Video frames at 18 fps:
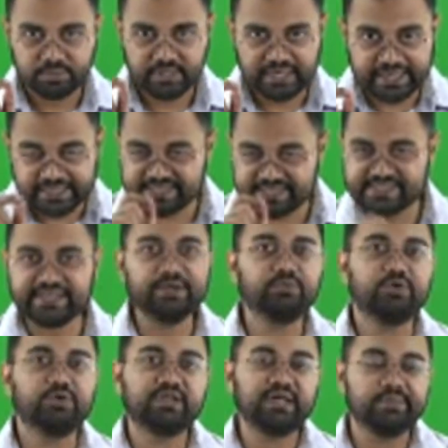Understand
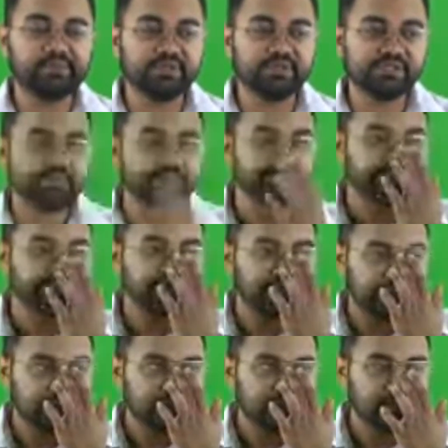what happens.
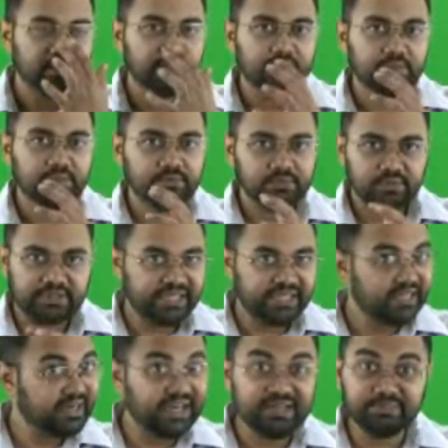
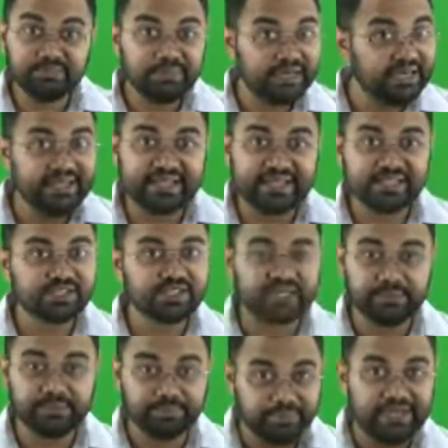There are millions
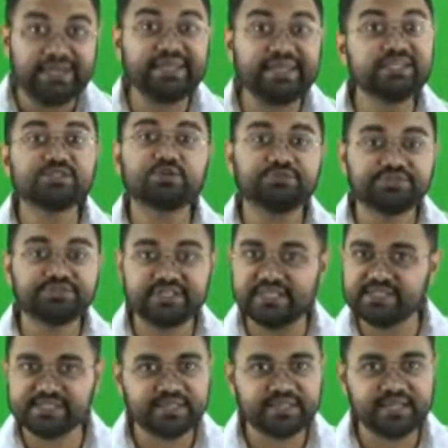and billions of
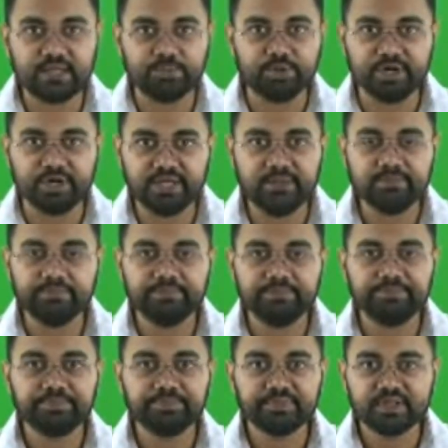cells in our body,
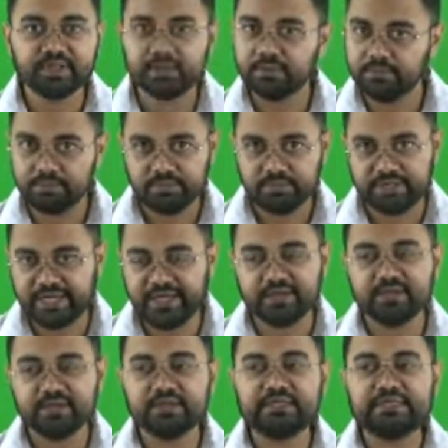
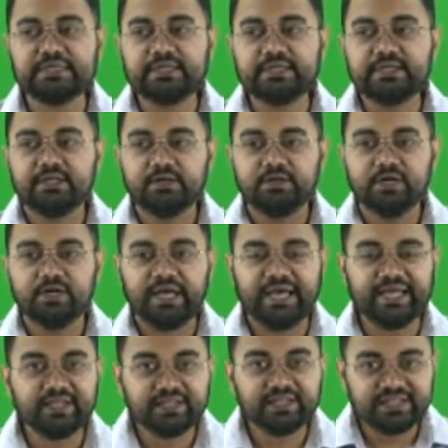right?
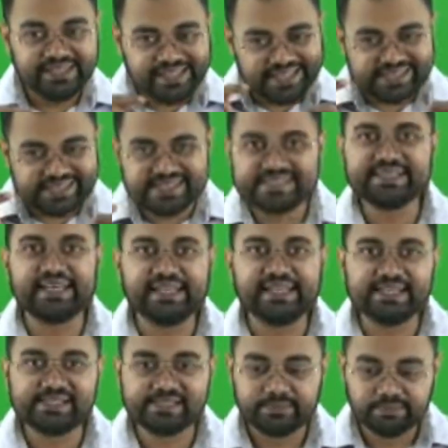And these
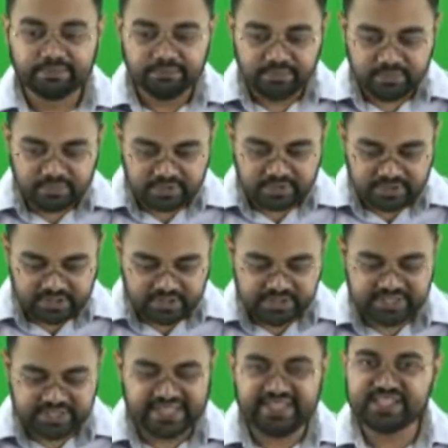cells, the
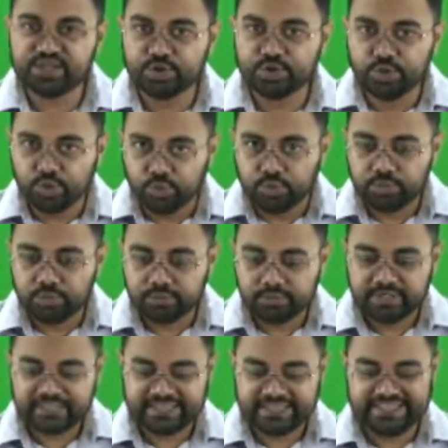cells grow,
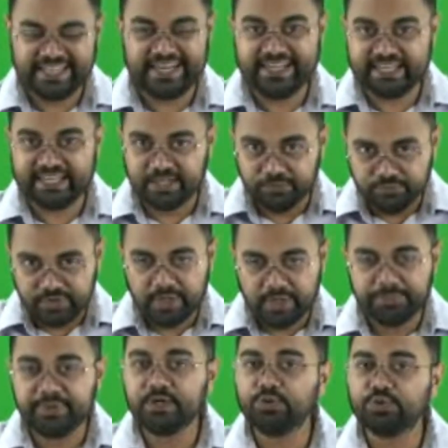they
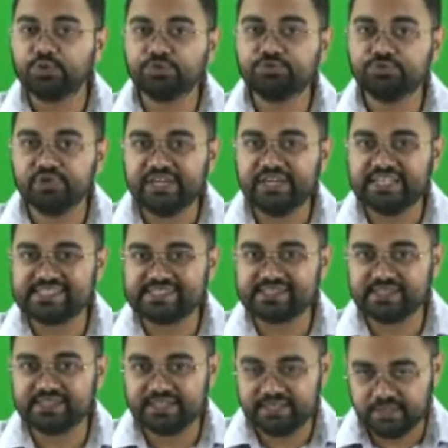develop into a fully
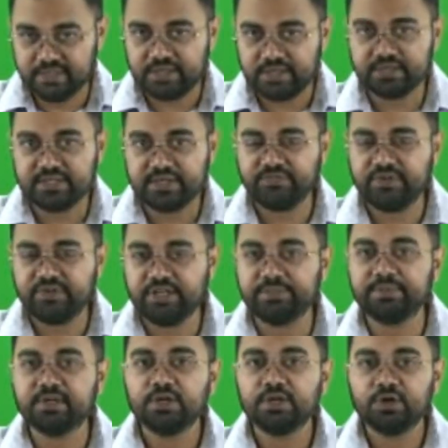
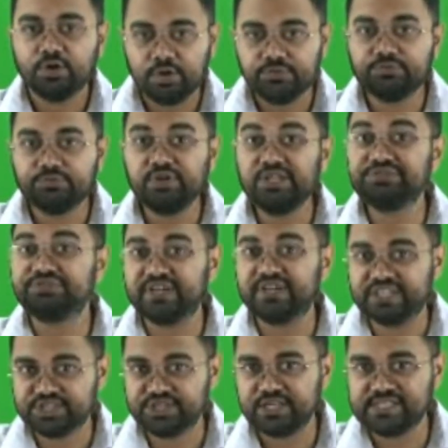developed or fully
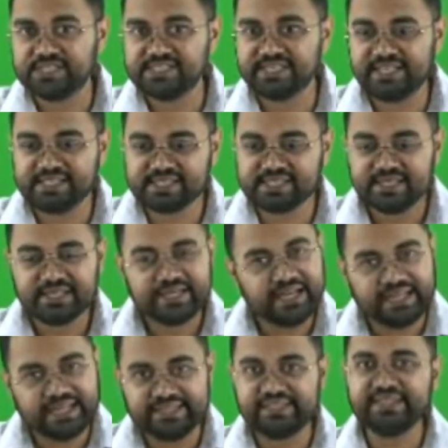functional cells,
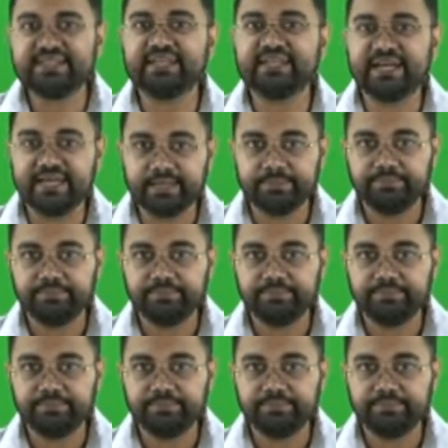and they die.